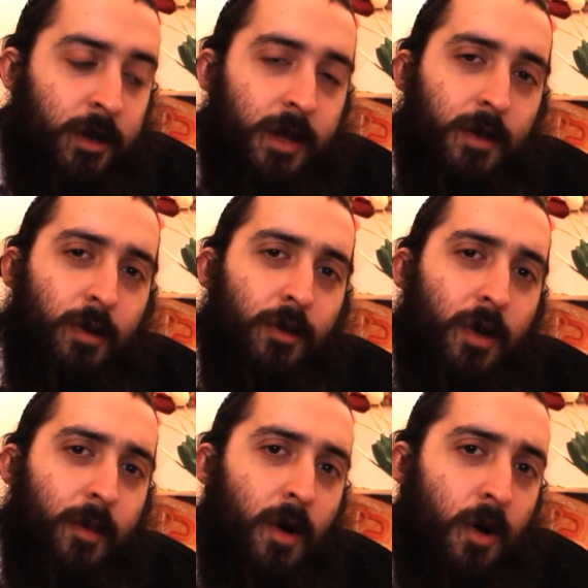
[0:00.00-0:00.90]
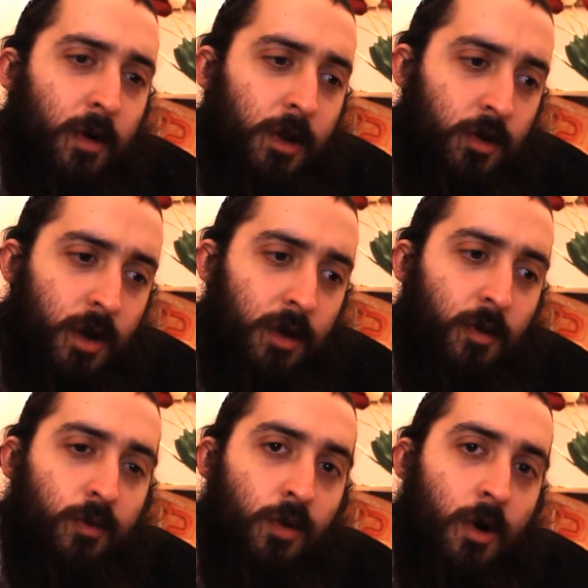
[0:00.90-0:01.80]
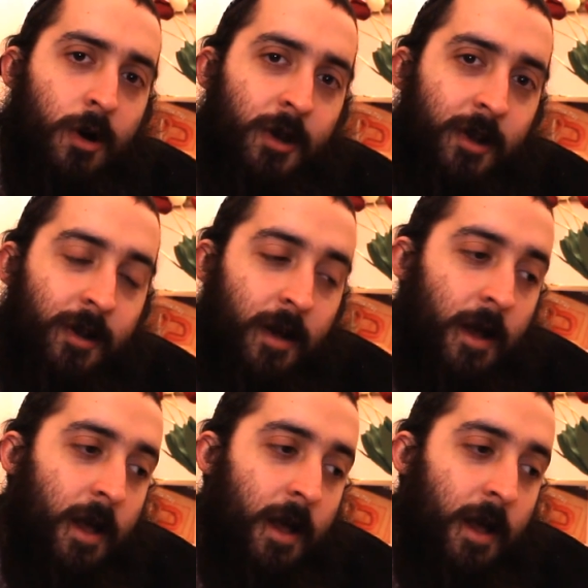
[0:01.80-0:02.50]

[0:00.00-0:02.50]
and that's why the Rebbe always tried to broaden